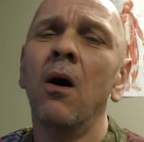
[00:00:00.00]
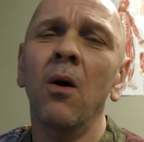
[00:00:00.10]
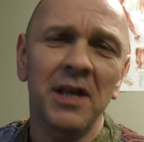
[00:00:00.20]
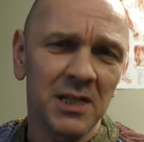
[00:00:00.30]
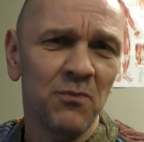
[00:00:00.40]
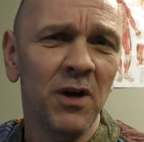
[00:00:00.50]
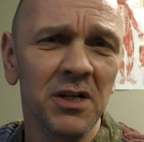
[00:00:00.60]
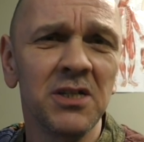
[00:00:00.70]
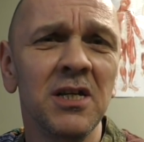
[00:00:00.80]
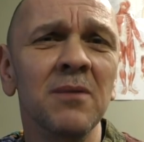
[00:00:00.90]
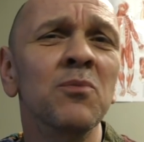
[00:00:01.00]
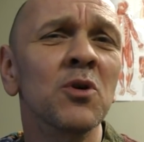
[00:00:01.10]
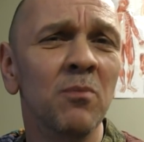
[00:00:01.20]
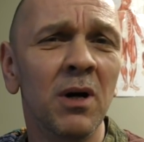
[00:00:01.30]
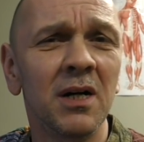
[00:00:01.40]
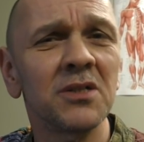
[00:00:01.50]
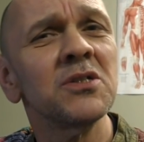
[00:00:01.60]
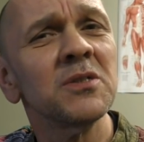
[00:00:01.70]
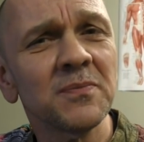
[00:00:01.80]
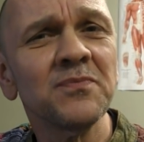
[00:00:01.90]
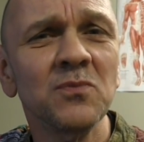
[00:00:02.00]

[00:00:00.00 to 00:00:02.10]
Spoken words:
Oh, that's very simple, boss.